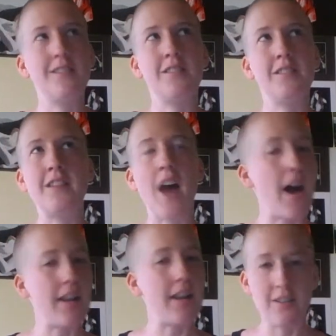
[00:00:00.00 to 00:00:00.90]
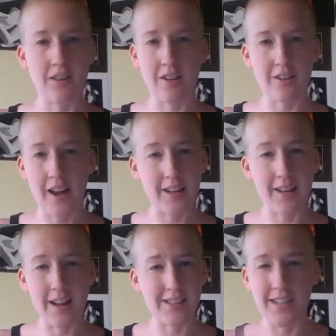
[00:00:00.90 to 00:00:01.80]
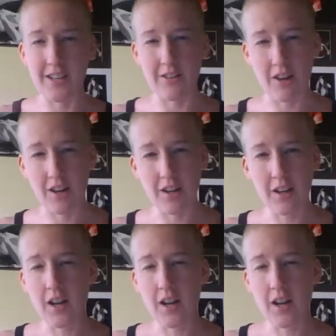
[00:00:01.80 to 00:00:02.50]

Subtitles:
not connected either.